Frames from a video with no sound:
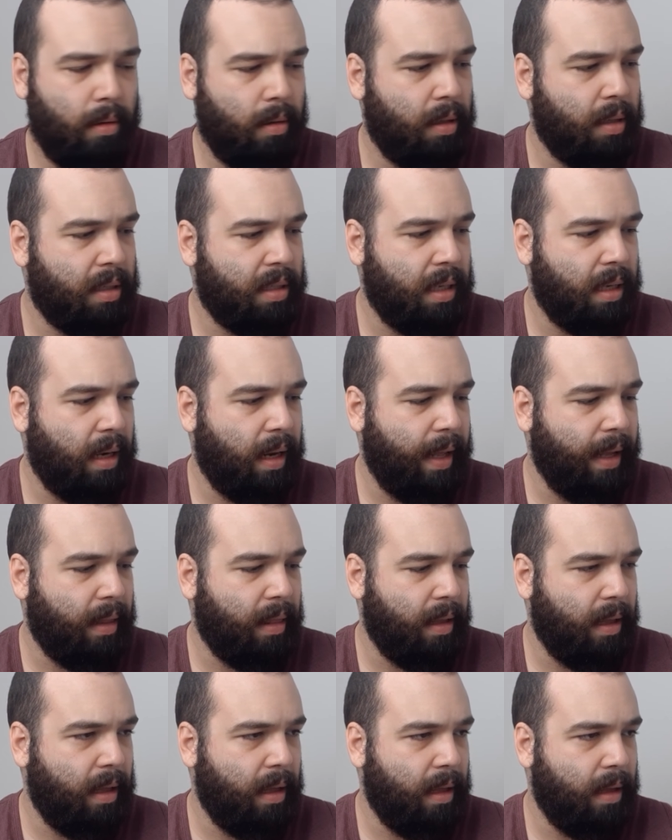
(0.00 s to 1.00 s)
Is it like
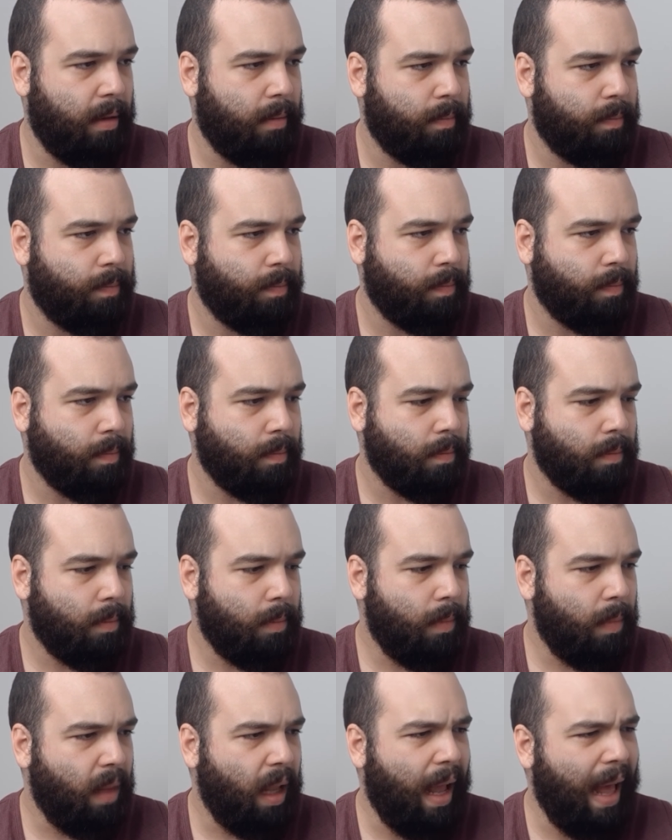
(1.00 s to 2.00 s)
the
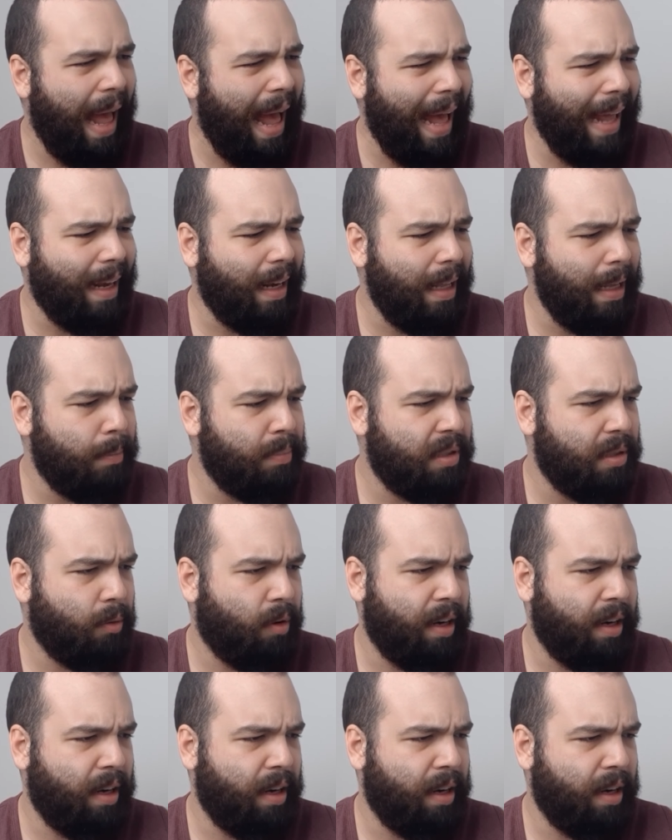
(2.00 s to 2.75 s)
ad-libs